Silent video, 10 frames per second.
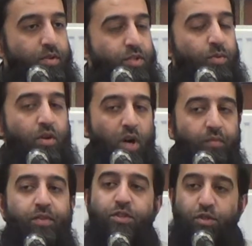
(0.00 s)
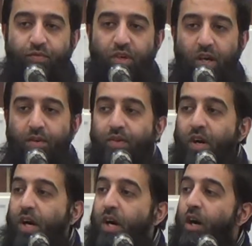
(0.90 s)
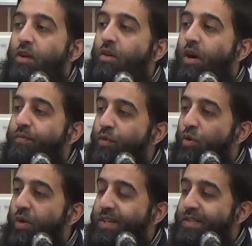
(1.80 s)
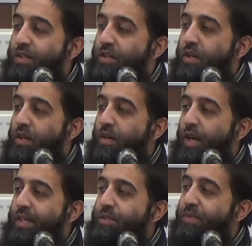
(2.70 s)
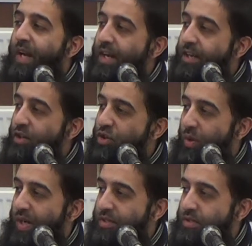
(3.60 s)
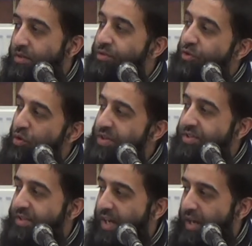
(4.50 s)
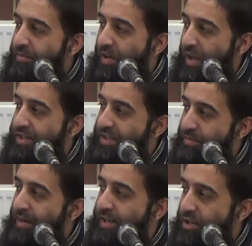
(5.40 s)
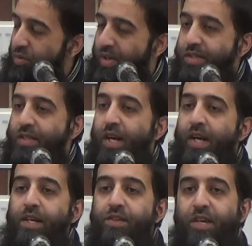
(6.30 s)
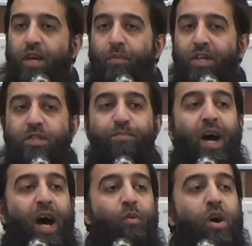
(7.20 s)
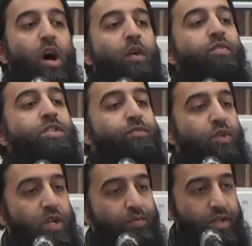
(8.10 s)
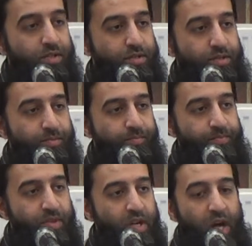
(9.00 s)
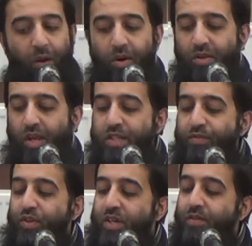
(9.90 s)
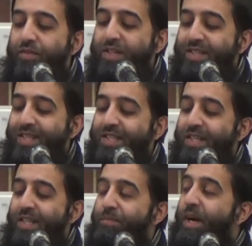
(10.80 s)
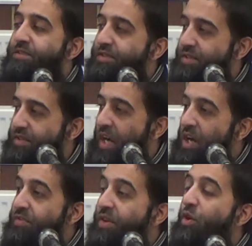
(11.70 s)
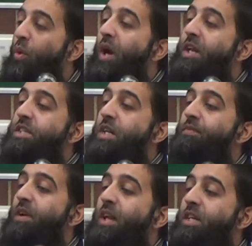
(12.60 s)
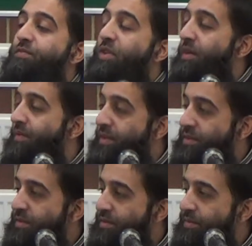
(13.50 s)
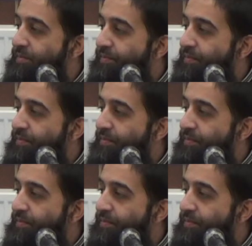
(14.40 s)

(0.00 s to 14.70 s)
So Al-Ghafir is to forgive. Al-Ghafur is explaining to us, through this name, Allah is explaining to us the immense power of His forgiveness. How Allah's forgiveness is immense the quality of Allah's forgiveness.